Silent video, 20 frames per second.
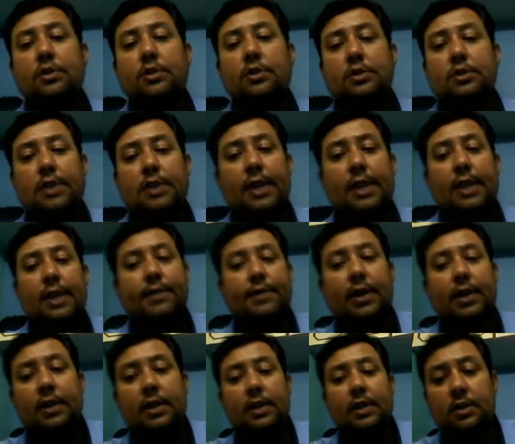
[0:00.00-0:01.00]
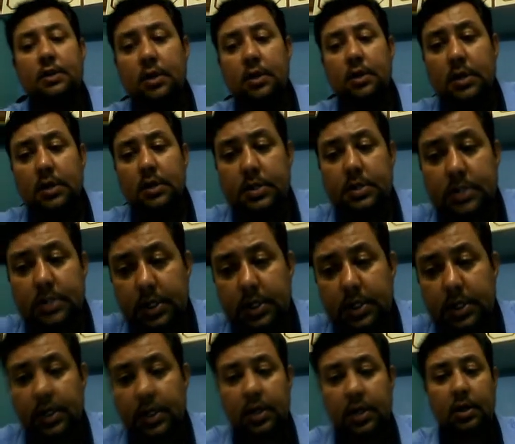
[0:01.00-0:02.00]
salary, and city.
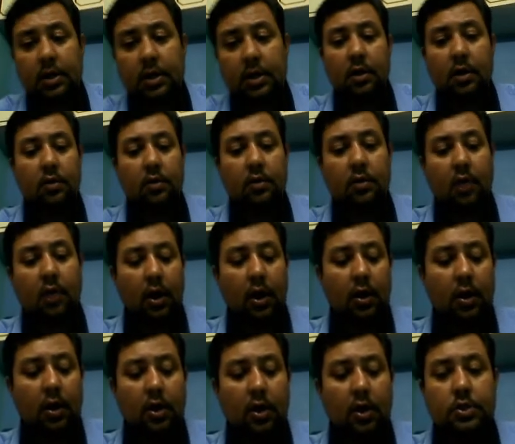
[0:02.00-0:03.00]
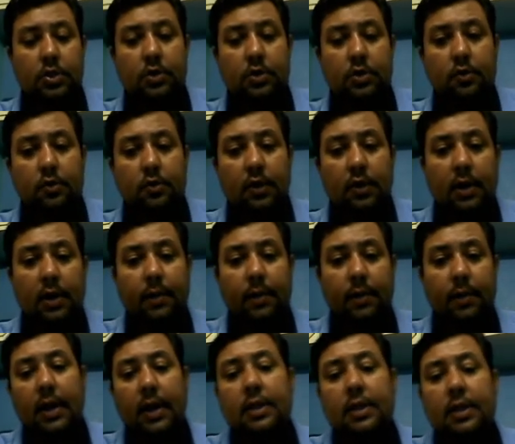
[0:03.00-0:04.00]
Okay, so we apply
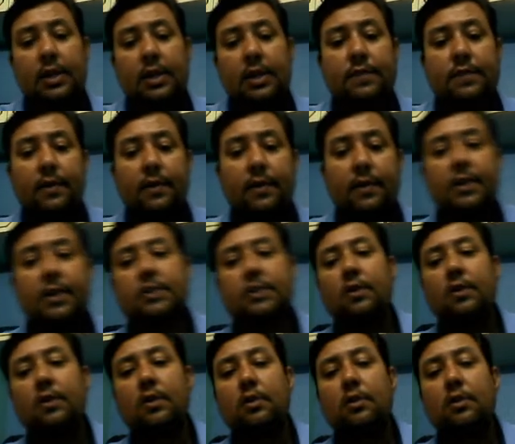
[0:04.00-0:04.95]
these filters on